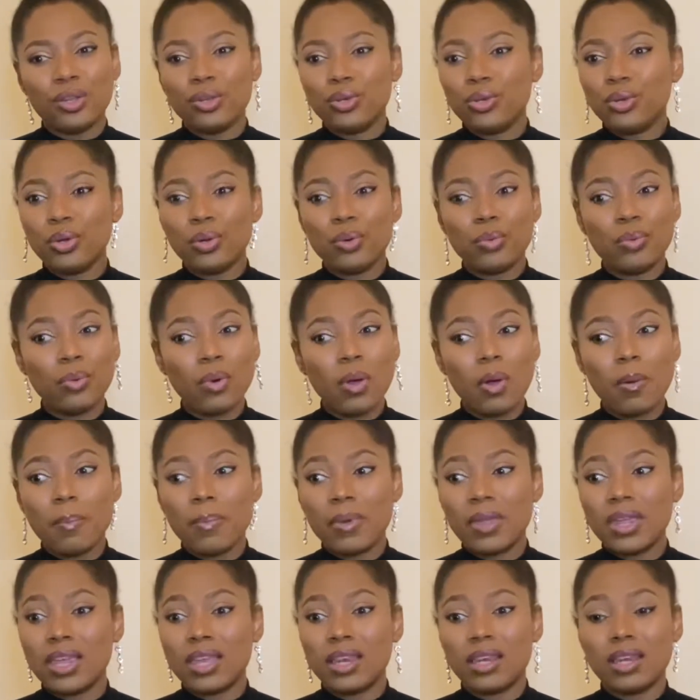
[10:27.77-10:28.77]
In
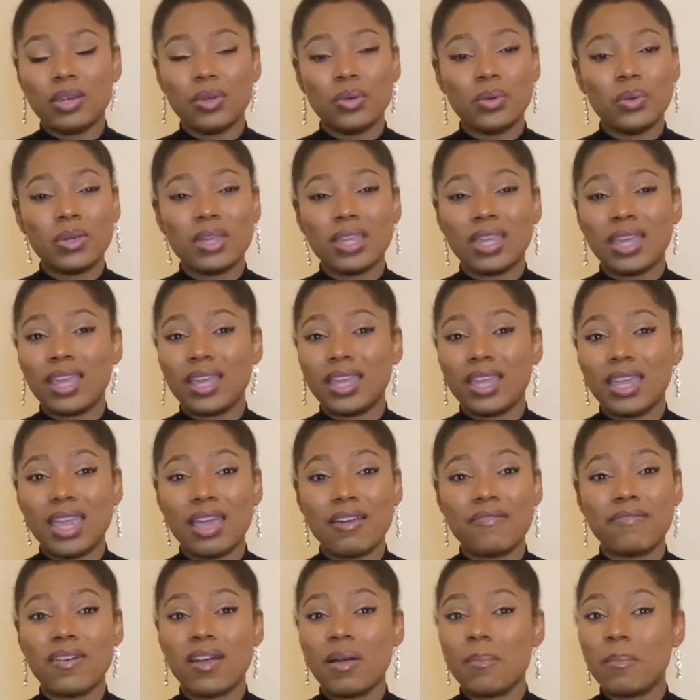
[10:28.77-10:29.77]
Europe, in
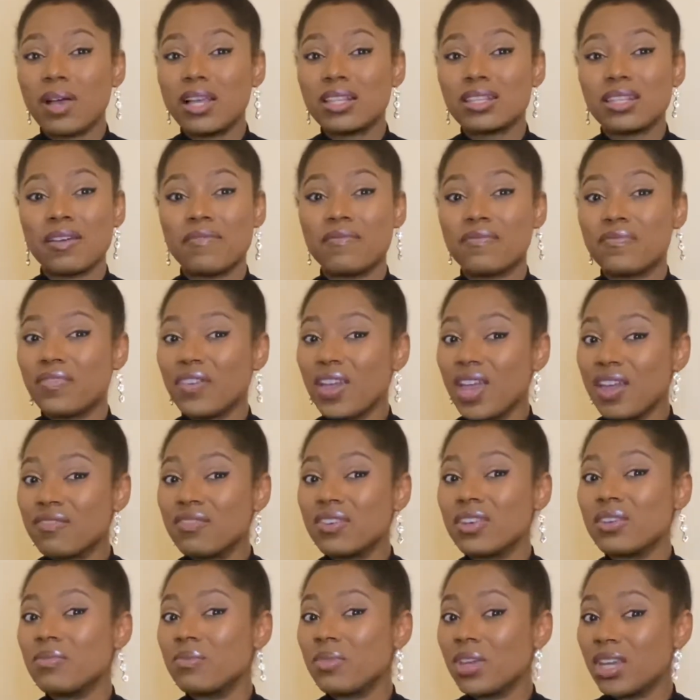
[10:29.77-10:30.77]
UK here, farmers are
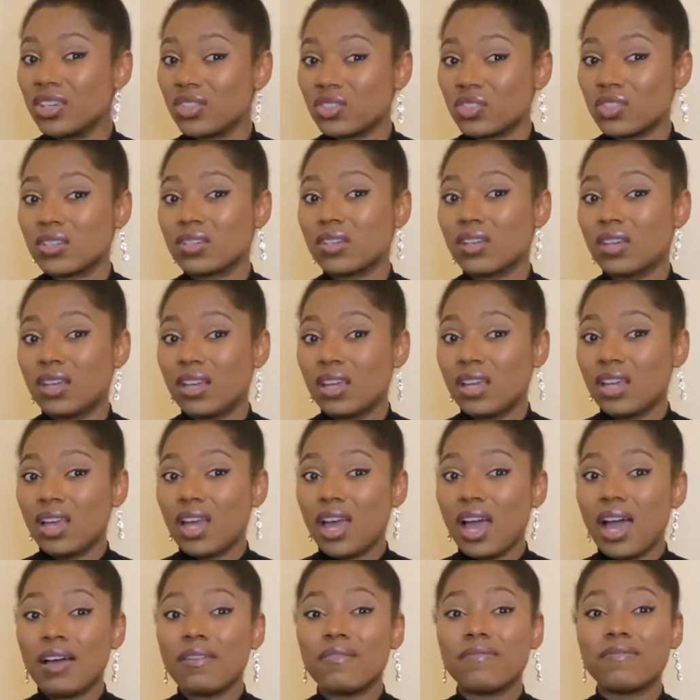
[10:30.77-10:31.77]
very rich.
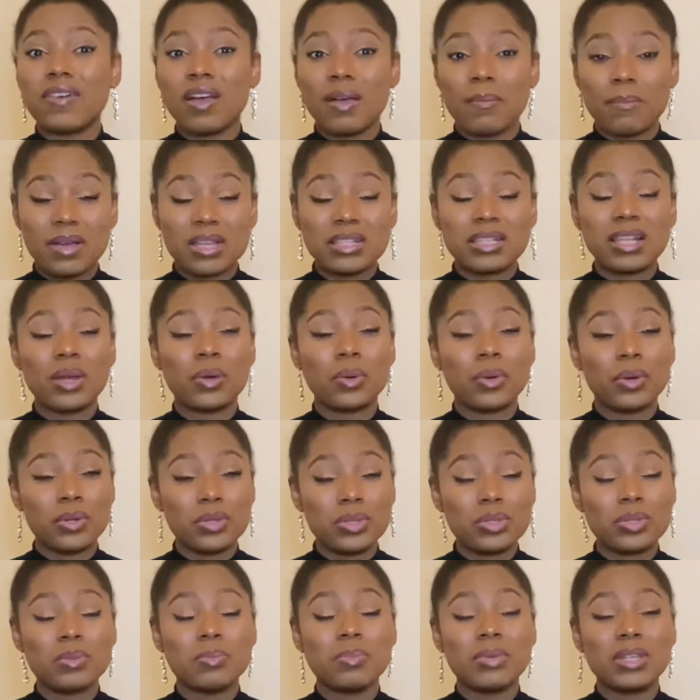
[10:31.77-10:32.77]
And farmers are
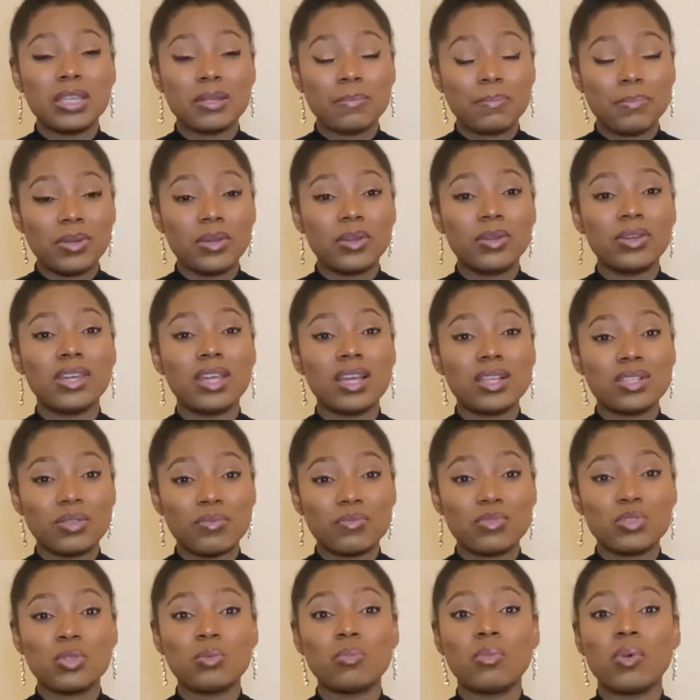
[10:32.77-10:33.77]
going to be the
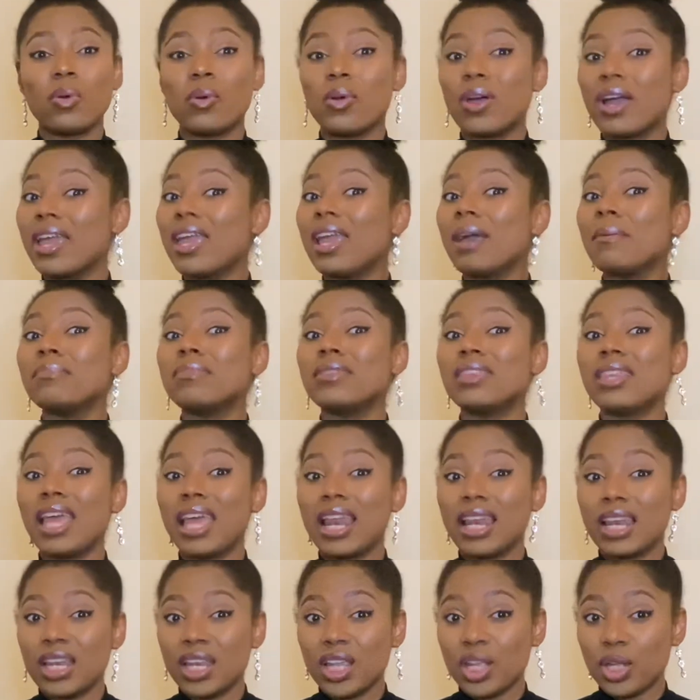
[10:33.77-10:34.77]
billionaires of tomorrow. I am
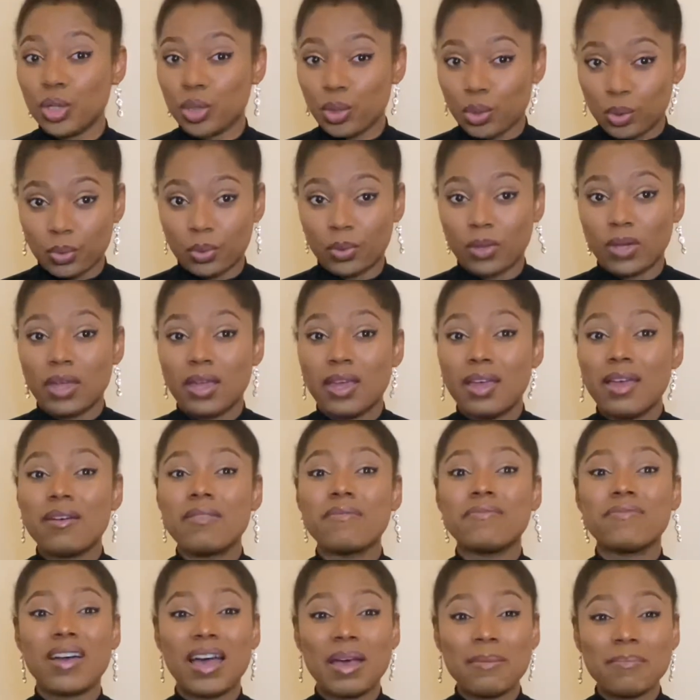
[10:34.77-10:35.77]
telling you,
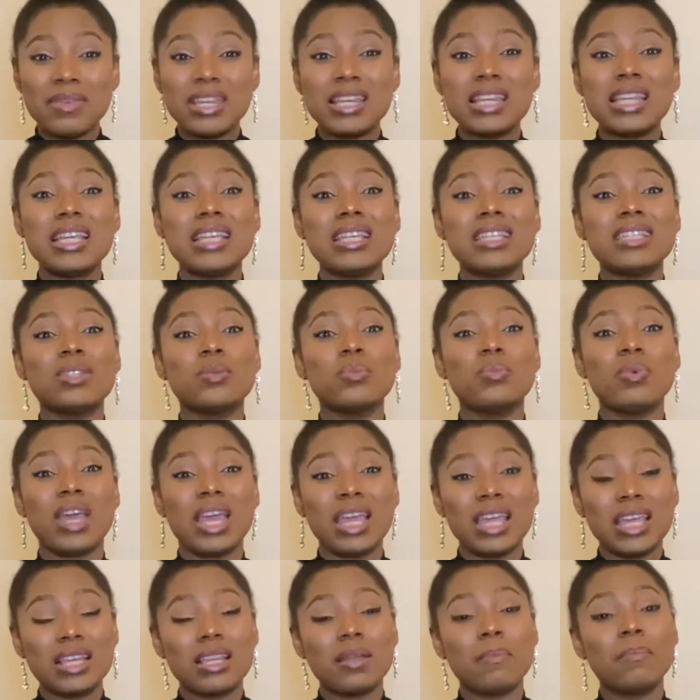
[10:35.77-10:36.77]
farming is
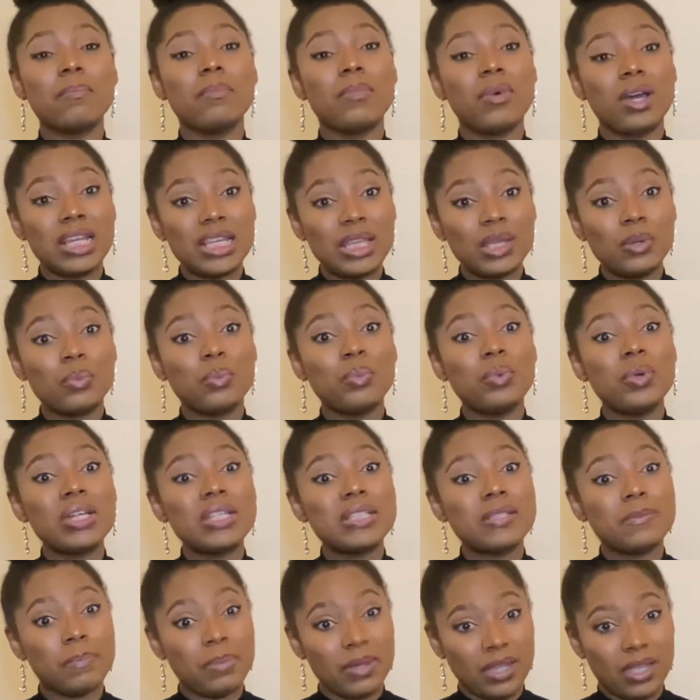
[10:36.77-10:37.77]
where the money
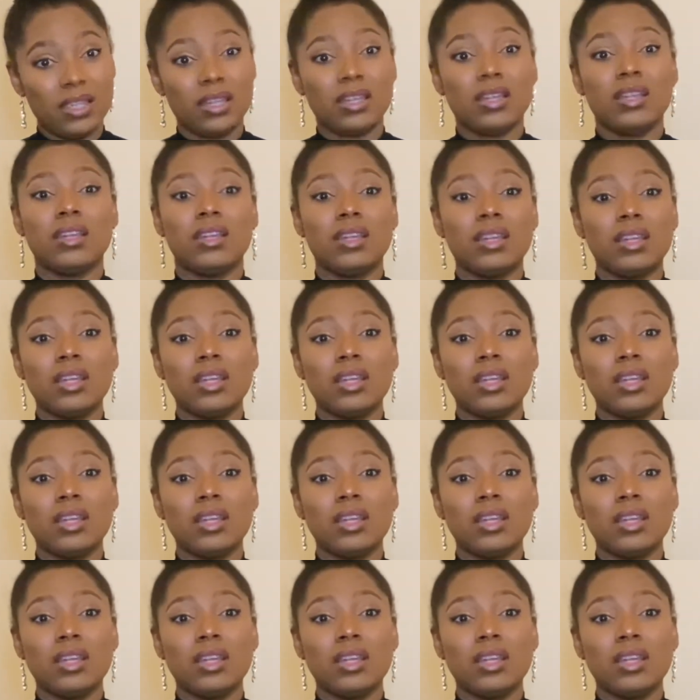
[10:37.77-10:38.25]
would be.